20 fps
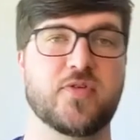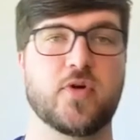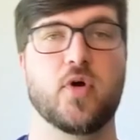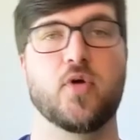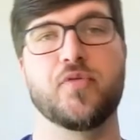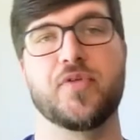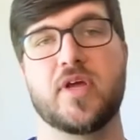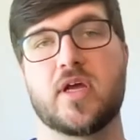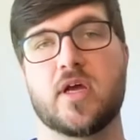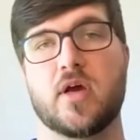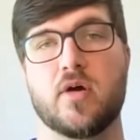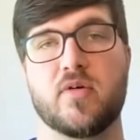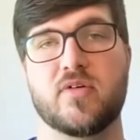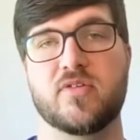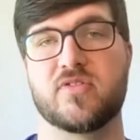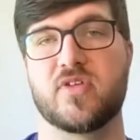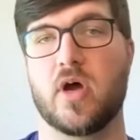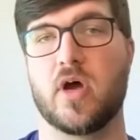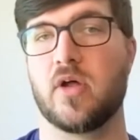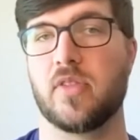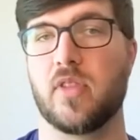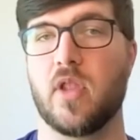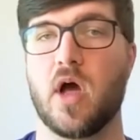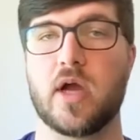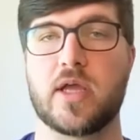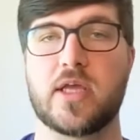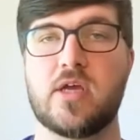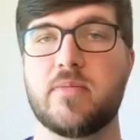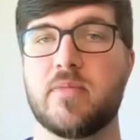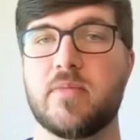for OnlyCo is to
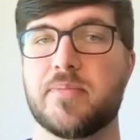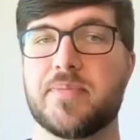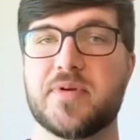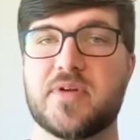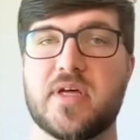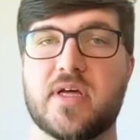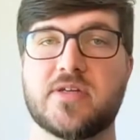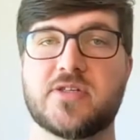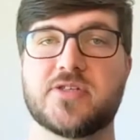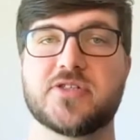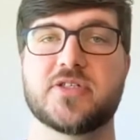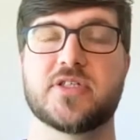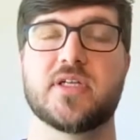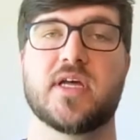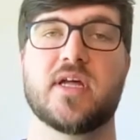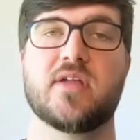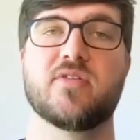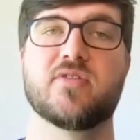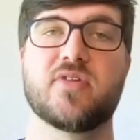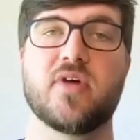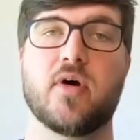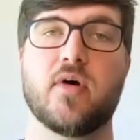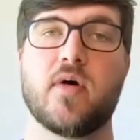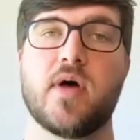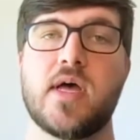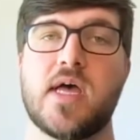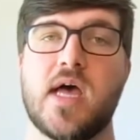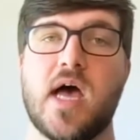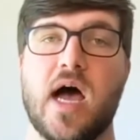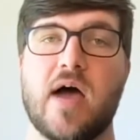unlock human potential. And
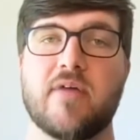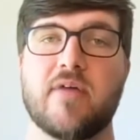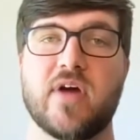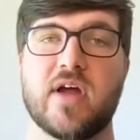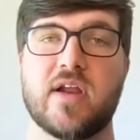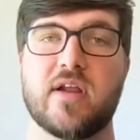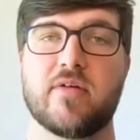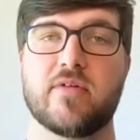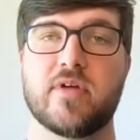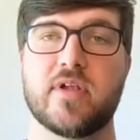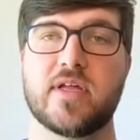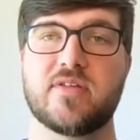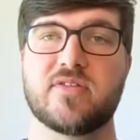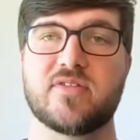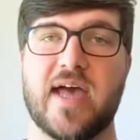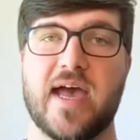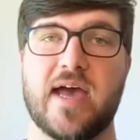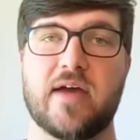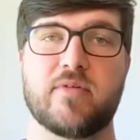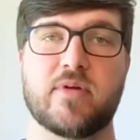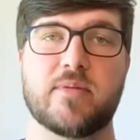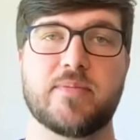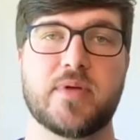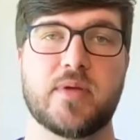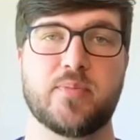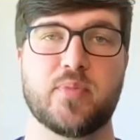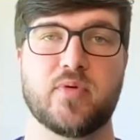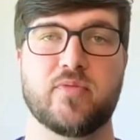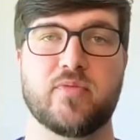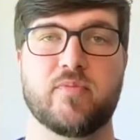so I find it really sad when
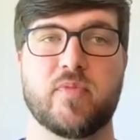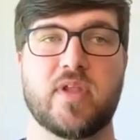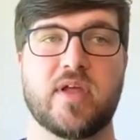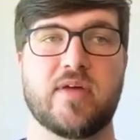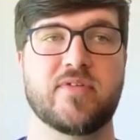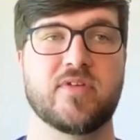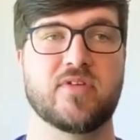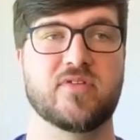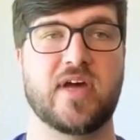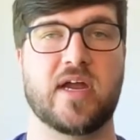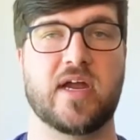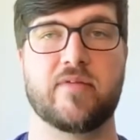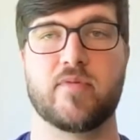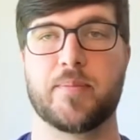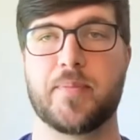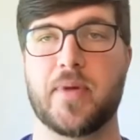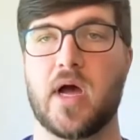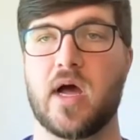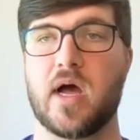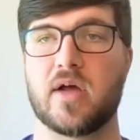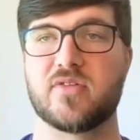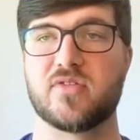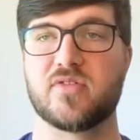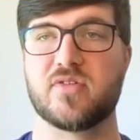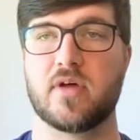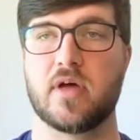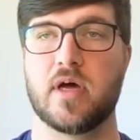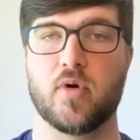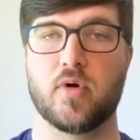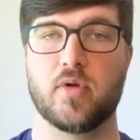people live inside of a
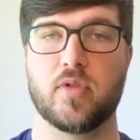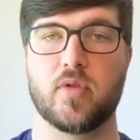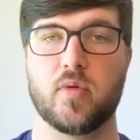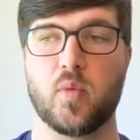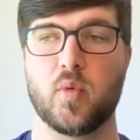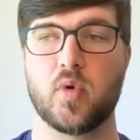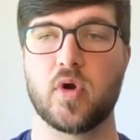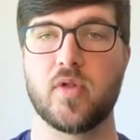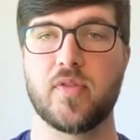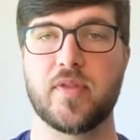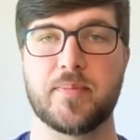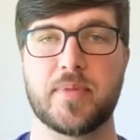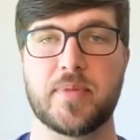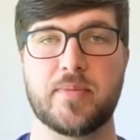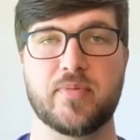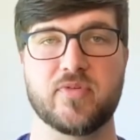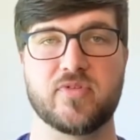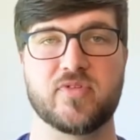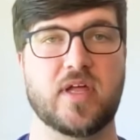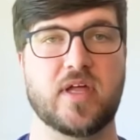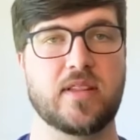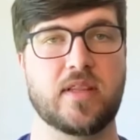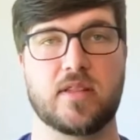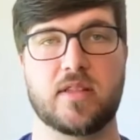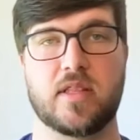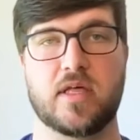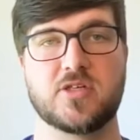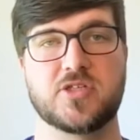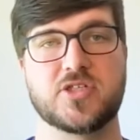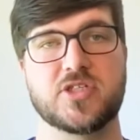box, or the world that people said
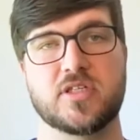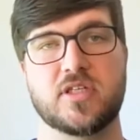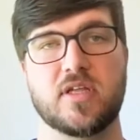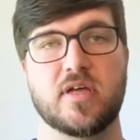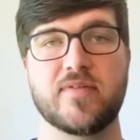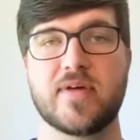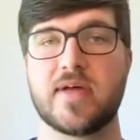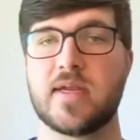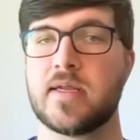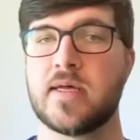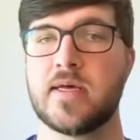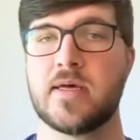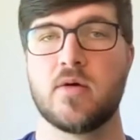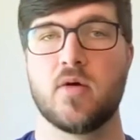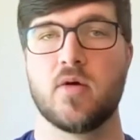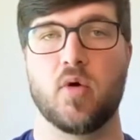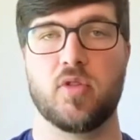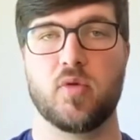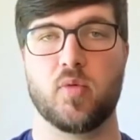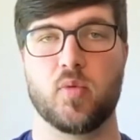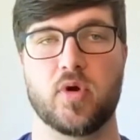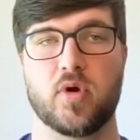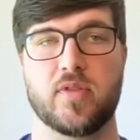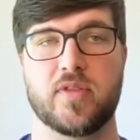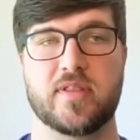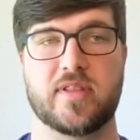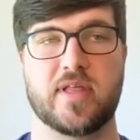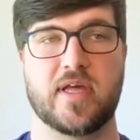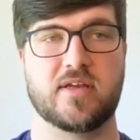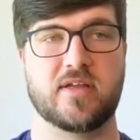that they should live in, or the world
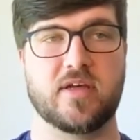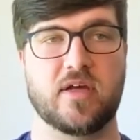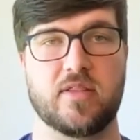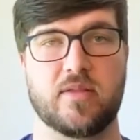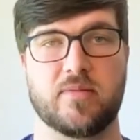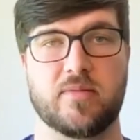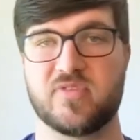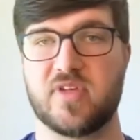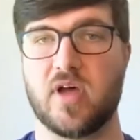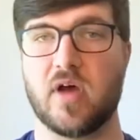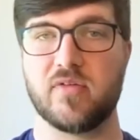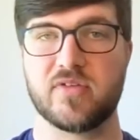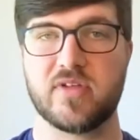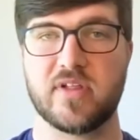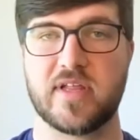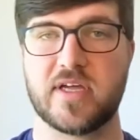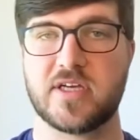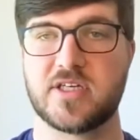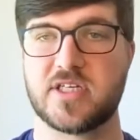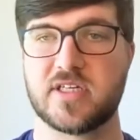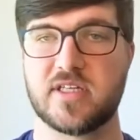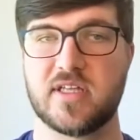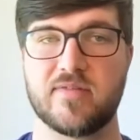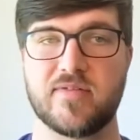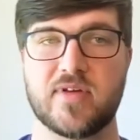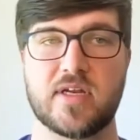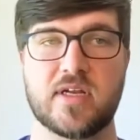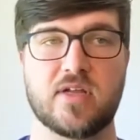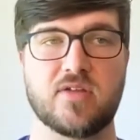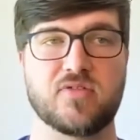that they tell themselves that they should
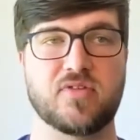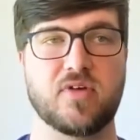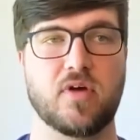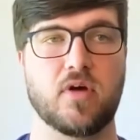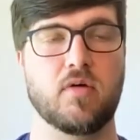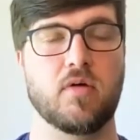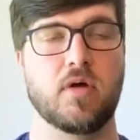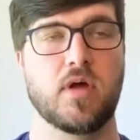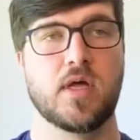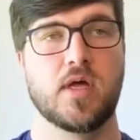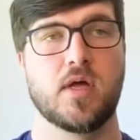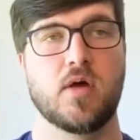live in. And so